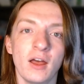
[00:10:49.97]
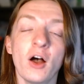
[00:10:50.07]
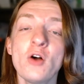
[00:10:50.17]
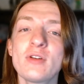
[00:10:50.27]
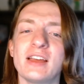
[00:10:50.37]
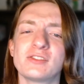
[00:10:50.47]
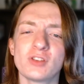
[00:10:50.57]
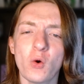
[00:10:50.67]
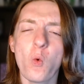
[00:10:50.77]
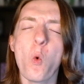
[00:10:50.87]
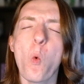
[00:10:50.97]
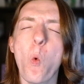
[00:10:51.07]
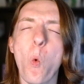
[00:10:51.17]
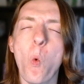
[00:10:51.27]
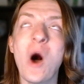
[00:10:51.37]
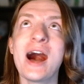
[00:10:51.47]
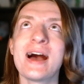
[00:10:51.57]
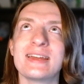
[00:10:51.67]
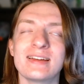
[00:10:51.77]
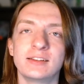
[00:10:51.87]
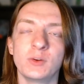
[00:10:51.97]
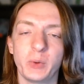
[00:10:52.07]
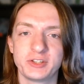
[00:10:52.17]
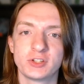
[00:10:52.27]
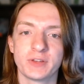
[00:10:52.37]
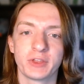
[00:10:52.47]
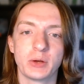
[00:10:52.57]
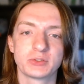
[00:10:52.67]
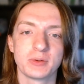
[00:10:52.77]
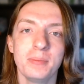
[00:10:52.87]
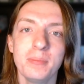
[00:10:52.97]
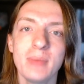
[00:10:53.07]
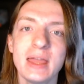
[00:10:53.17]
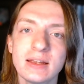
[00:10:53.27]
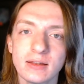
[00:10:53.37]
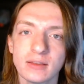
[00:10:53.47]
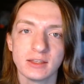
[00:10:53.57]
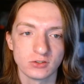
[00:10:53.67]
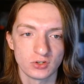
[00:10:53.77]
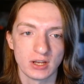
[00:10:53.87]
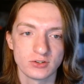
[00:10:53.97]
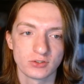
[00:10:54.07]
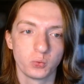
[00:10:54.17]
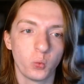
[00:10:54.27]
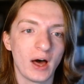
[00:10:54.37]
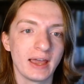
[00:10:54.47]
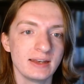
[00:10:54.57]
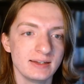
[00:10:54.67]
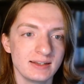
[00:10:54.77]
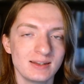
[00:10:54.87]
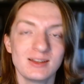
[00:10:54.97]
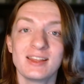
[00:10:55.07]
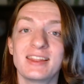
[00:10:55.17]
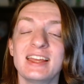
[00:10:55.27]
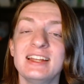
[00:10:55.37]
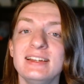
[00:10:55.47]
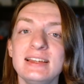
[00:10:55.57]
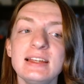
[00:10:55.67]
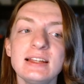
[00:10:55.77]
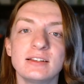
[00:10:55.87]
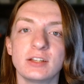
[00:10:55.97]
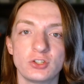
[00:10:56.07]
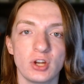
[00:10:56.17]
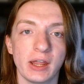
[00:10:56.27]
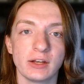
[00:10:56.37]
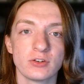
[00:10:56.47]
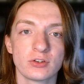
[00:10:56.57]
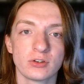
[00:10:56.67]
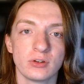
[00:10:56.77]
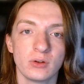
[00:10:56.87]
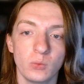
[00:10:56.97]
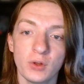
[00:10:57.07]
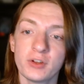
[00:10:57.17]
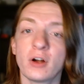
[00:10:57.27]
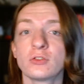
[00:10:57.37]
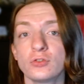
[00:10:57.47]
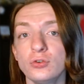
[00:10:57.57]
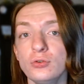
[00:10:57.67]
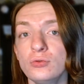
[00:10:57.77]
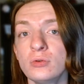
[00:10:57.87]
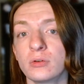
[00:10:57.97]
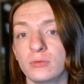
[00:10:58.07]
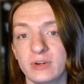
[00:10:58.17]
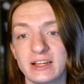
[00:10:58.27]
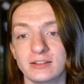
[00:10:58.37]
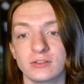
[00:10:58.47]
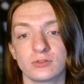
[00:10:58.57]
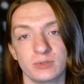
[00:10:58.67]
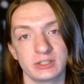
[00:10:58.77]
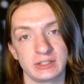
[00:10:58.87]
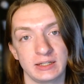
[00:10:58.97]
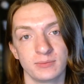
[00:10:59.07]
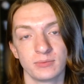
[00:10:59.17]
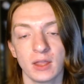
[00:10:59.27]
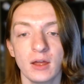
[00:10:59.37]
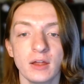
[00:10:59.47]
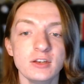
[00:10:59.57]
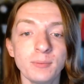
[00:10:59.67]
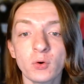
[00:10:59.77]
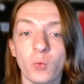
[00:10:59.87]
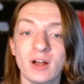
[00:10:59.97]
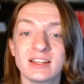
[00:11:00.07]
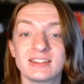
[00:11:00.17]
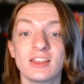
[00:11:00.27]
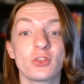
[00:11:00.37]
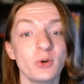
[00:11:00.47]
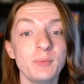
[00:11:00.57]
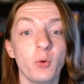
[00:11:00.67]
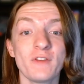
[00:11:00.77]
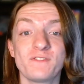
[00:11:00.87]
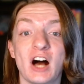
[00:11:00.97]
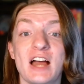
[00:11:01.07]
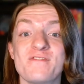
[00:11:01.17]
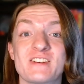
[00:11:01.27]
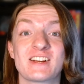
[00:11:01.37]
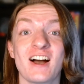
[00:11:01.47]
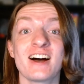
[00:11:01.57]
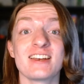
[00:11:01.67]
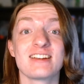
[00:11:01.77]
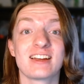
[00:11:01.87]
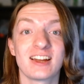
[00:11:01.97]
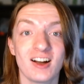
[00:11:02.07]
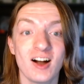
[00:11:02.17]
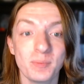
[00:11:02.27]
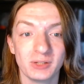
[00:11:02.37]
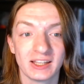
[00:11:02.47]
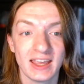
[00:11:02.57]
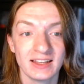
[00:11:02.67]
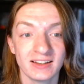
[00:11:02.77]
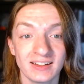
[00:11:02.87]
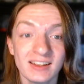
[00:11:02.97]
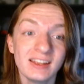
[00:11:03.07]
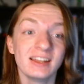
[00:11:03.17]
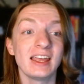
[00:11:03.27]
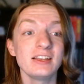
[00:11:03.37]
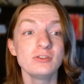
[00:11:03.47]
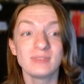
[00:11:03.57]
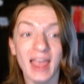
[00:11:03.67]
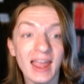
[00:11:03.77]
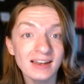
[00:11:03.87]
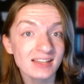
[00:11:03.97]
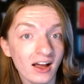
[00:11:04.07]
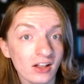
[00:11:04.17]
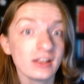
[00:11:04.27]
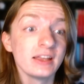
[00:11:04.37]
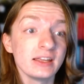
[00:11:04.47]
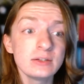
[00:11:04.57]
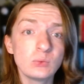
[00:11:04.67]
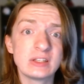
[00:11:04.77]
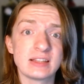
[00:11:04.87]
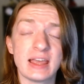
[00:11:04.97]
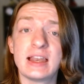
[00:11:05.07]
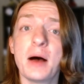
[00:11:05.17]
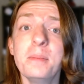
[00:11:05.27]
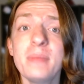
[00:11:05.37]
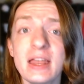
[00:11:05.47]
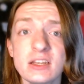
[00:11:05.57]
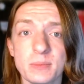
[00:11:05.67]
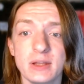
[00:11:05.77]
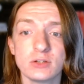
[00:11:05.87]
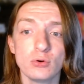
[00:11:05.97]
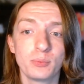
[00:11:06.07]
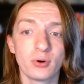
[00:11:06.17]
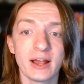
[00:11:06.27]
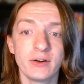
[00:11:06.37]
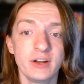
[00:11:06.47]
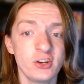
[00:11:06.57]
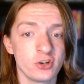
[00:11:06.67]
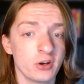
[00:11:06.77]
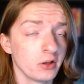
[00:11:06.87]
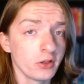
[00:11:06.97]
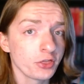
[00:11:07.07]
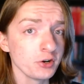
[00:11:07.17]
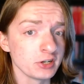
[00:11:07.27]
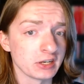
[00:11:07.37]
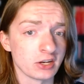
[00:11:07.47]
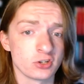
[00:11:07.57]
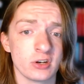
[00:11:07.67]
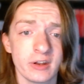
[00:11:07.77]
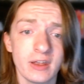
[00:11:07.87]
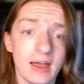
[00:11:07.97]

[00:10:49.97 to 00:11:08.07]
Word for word: Okay, so why did Wizards of the Coast make these changes? Why did they need to change? Well, there are two reasons, really. Number one is that three point five got complicated. In case you can't tell, it was an amendment to a prior edition, third edition.